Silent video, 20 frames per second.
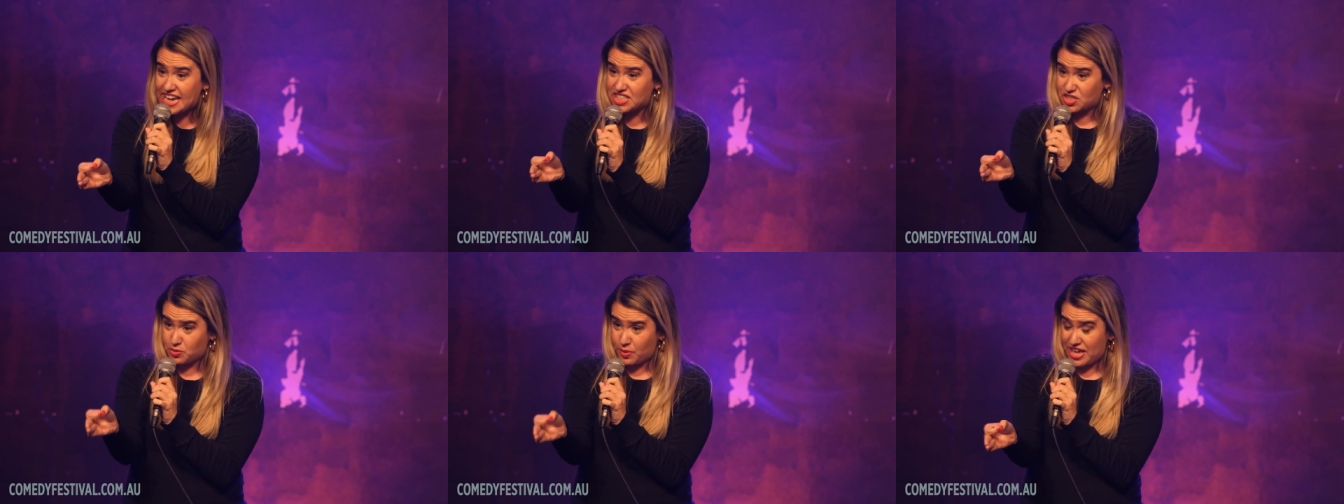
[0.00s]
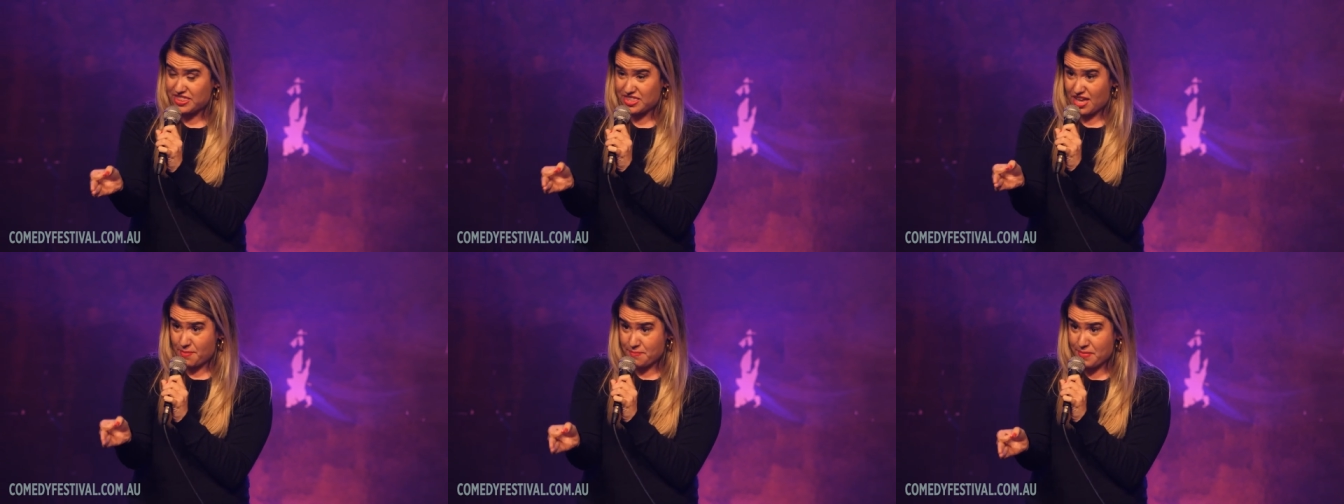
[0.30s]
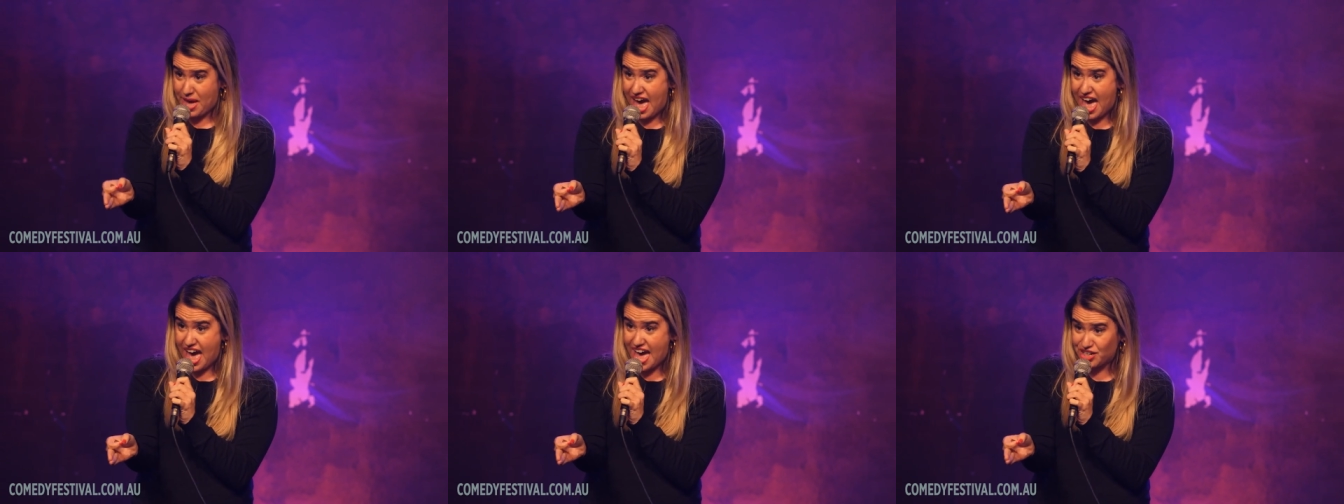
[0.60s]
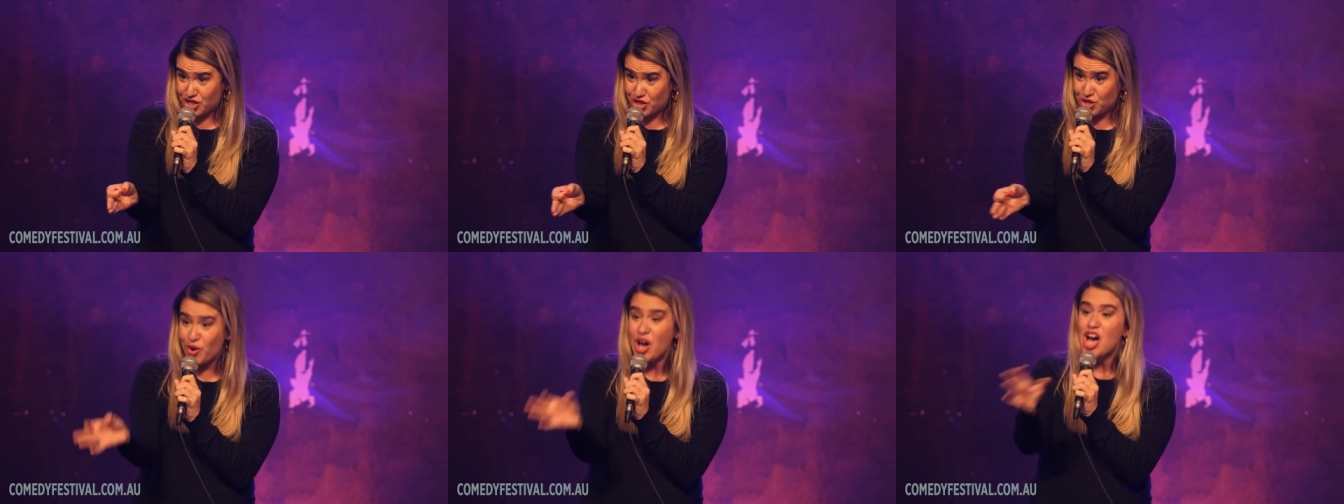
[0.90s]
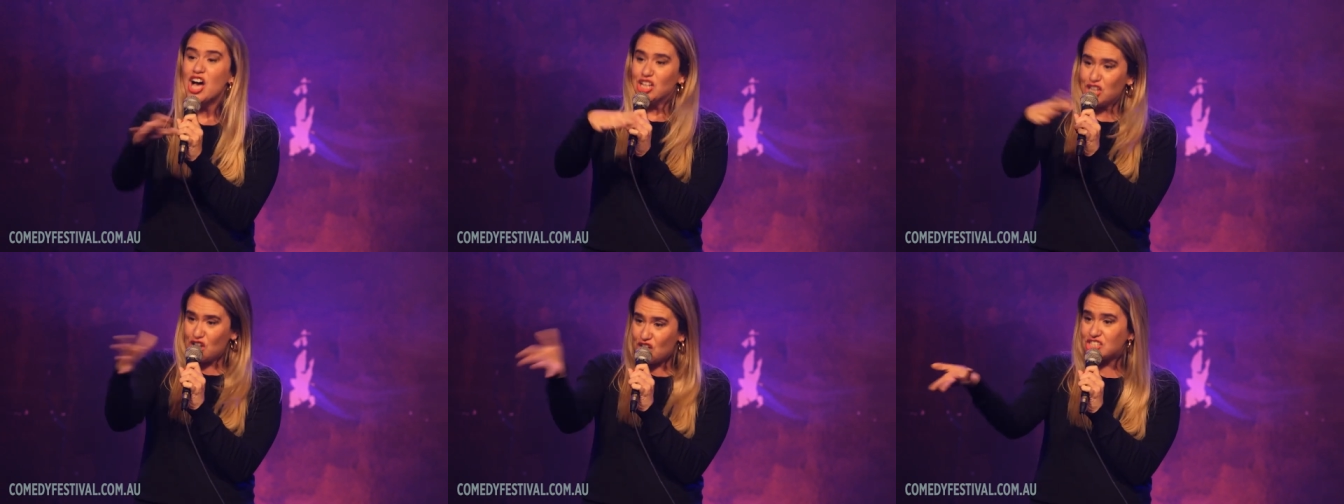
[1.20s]
sex with a man
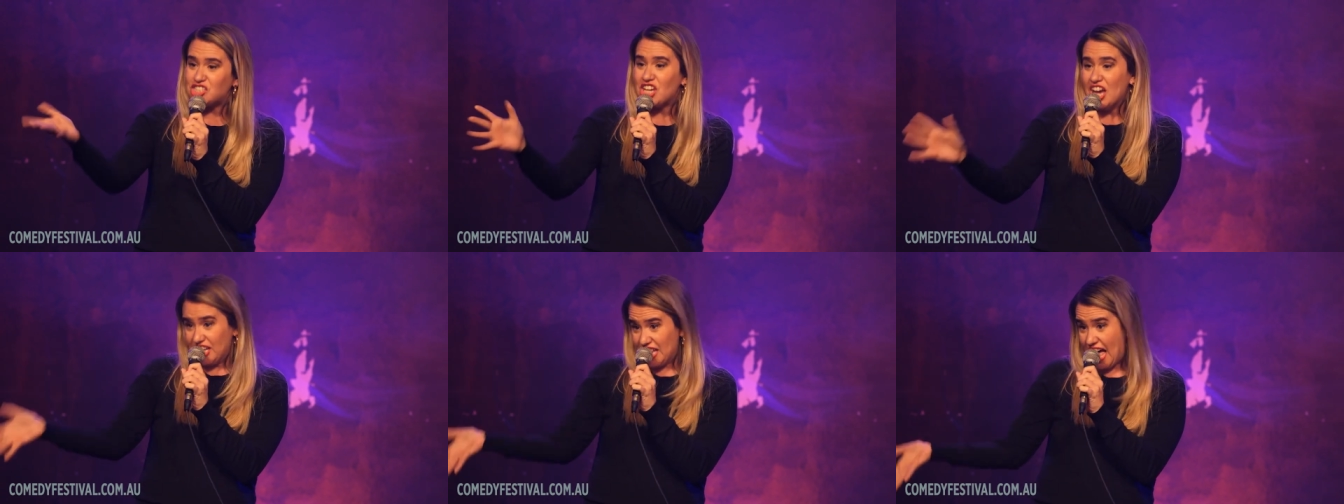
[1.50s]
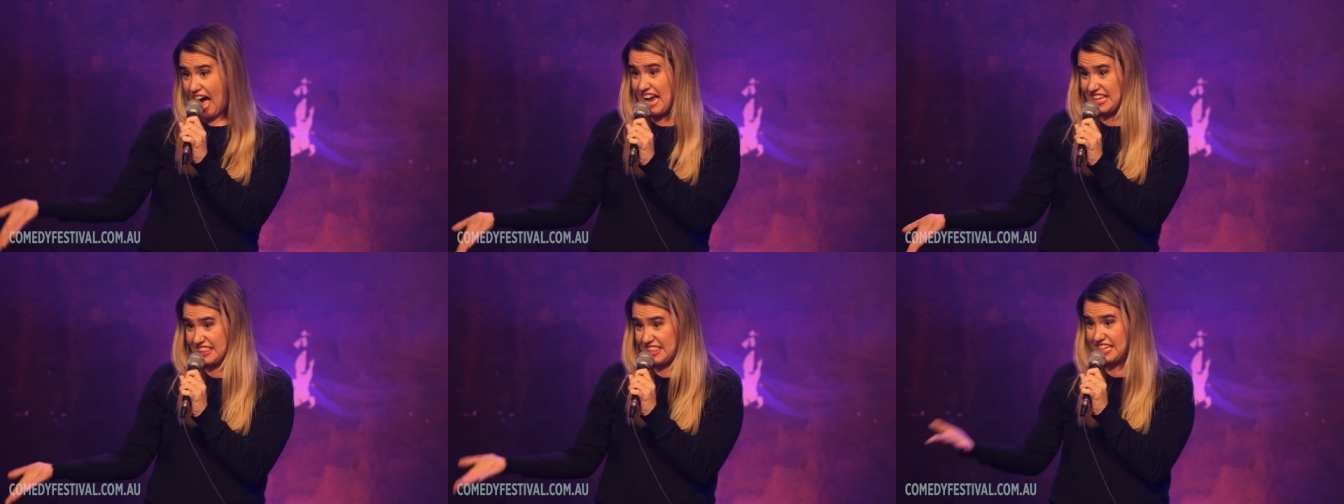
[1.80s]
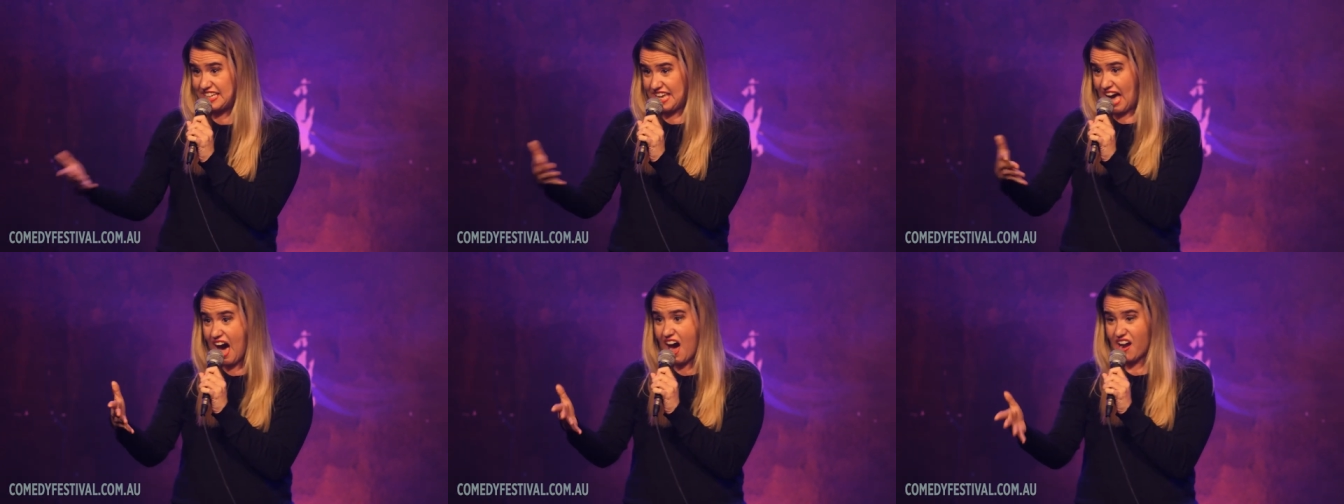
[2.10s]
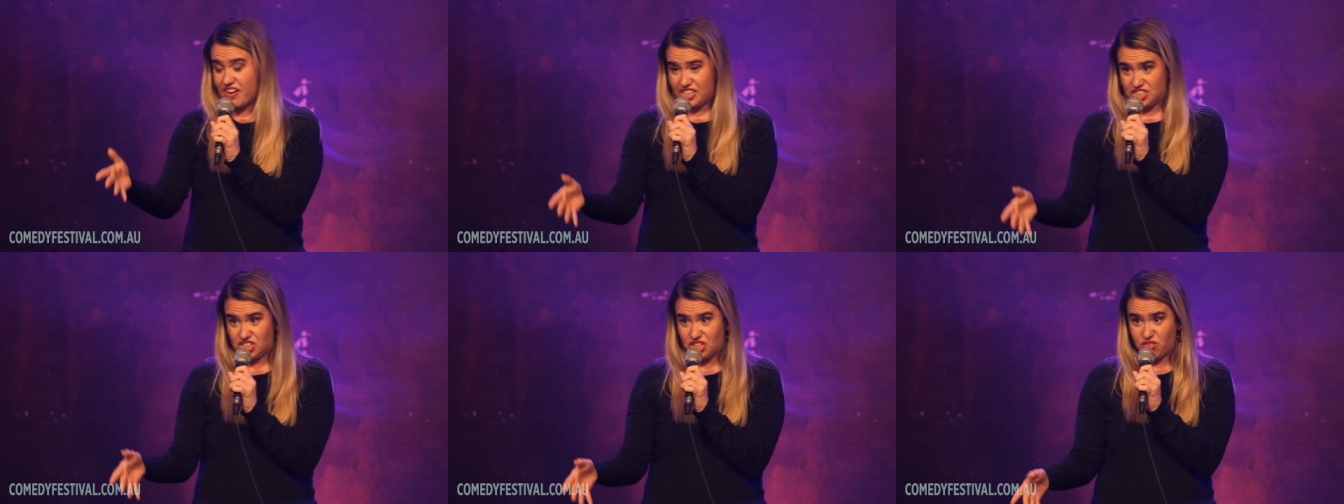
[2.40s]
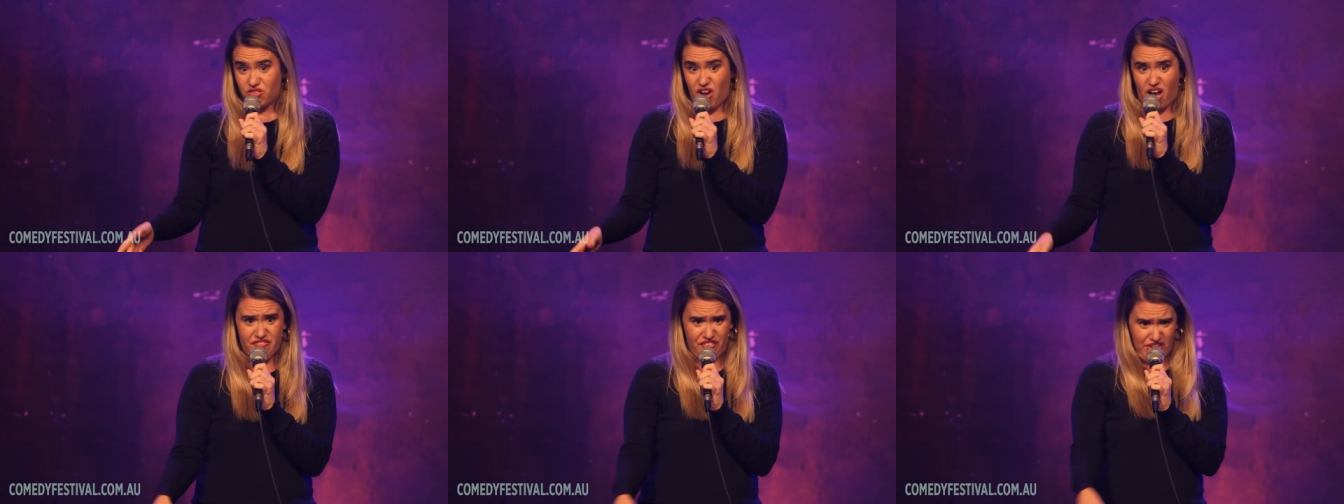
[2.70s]
looked like the
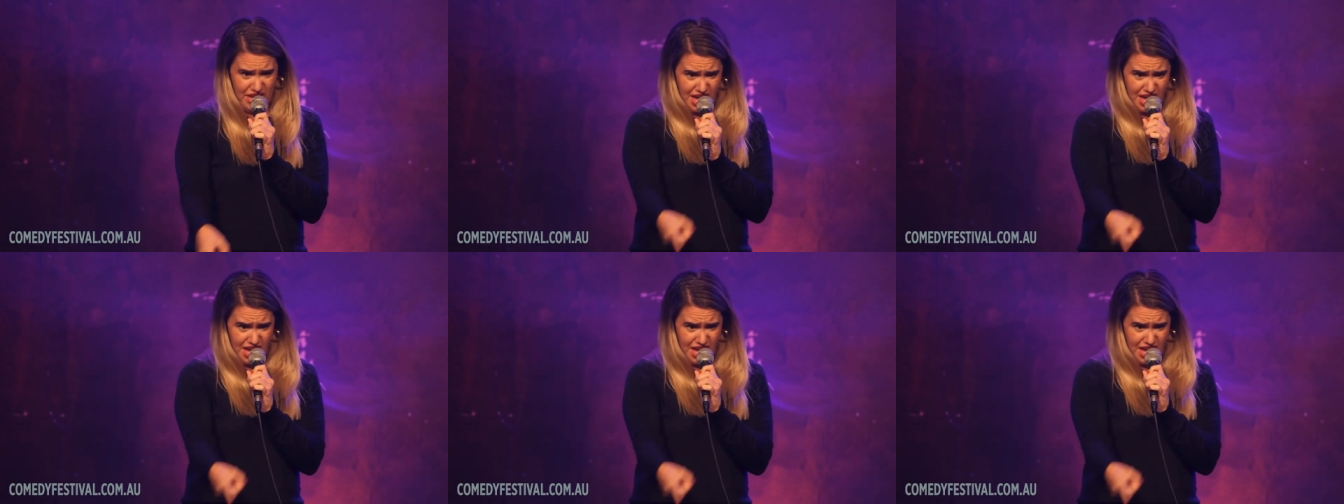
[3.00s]
character of